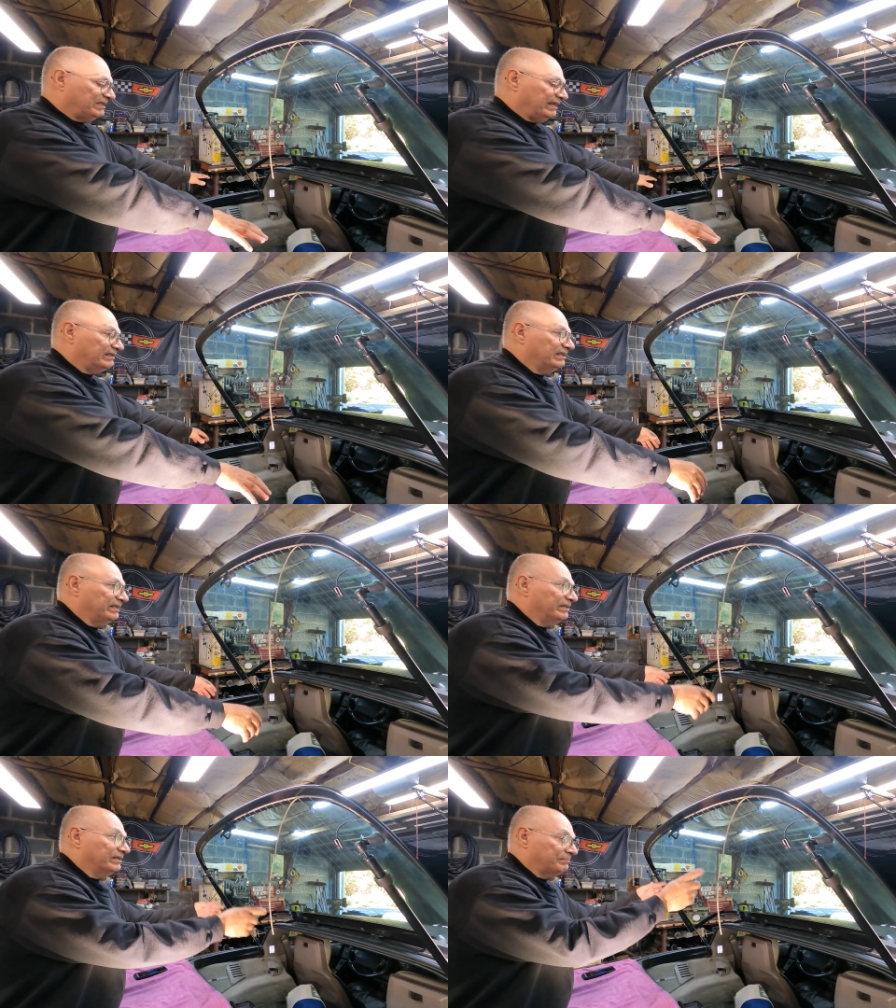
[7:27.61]
down in
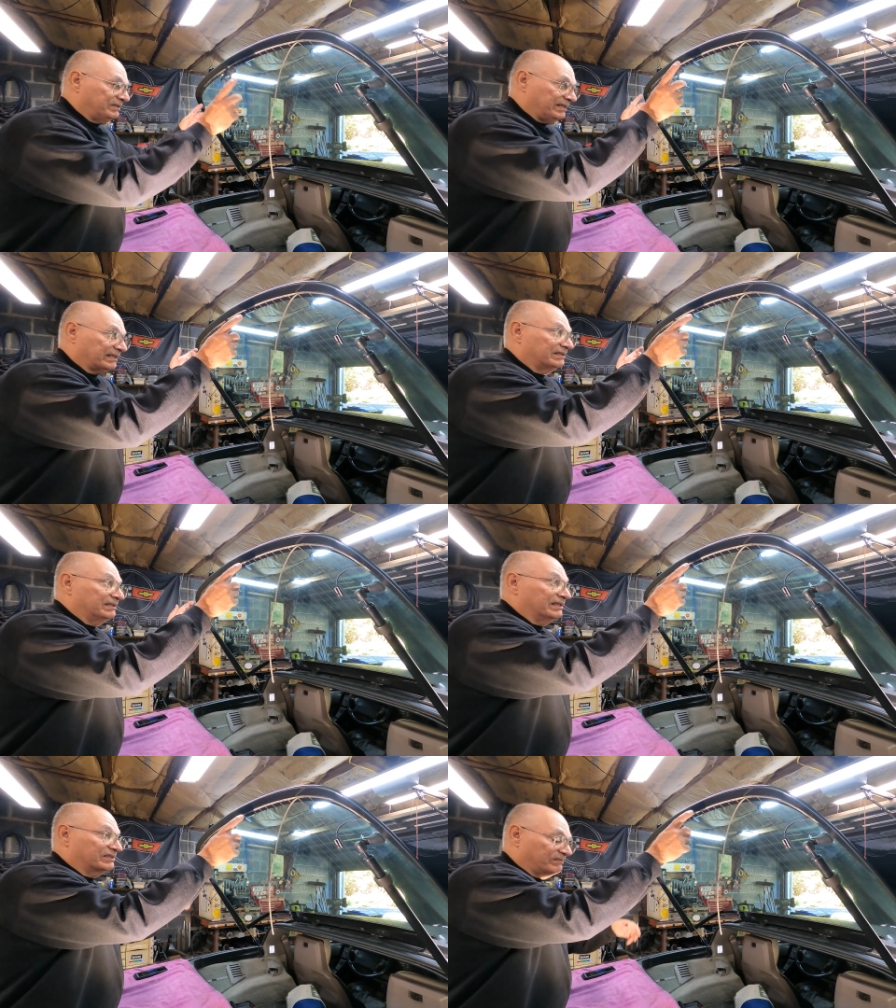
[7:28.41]
here to protect
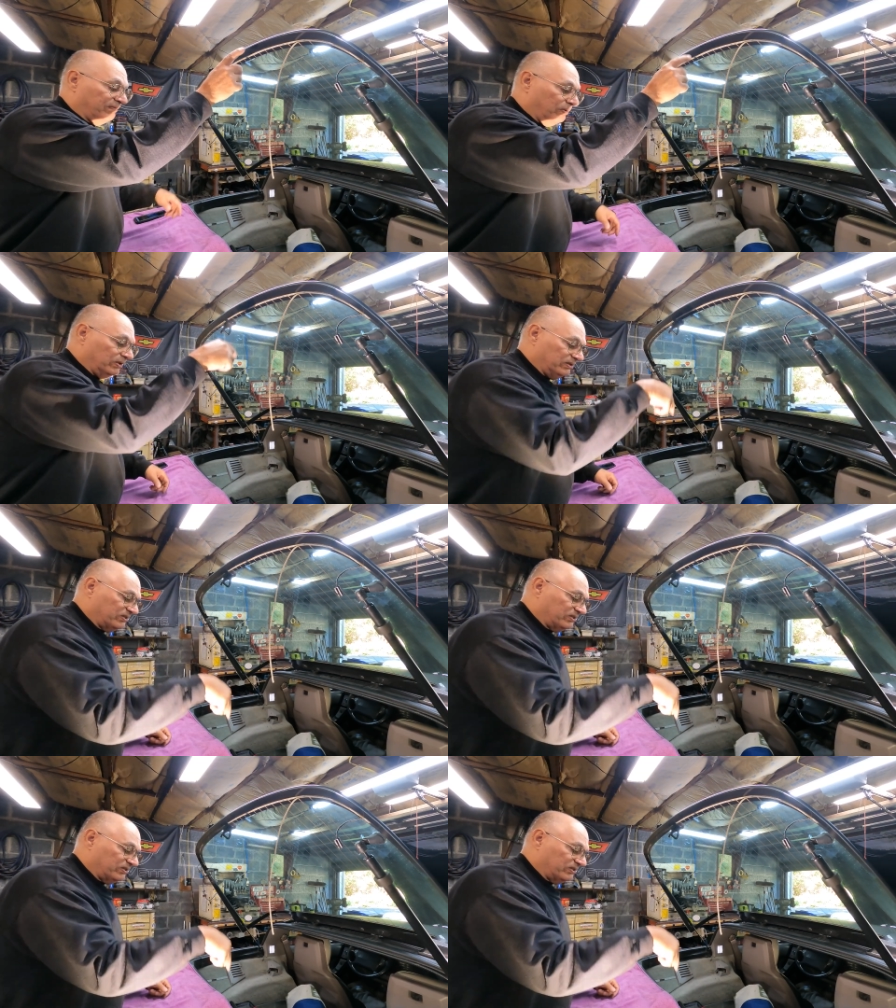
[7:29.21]
falling